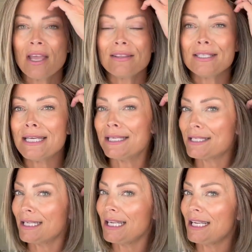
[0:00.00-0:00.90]
The
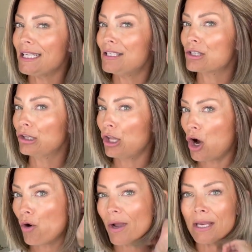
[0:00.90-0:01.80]
density is
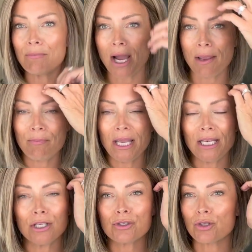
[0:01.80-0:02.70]
low in my
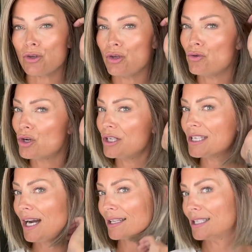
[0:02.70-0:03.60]
opinion, so you could
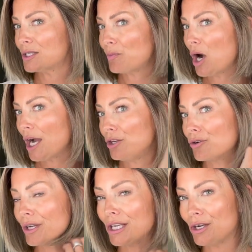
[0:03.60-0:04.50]
tuck this behind
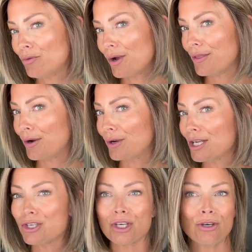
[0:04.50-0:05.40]
your ear without
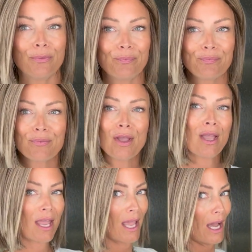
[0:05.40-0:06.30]
issue.
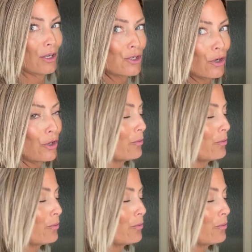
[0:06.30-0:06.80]
I'll show you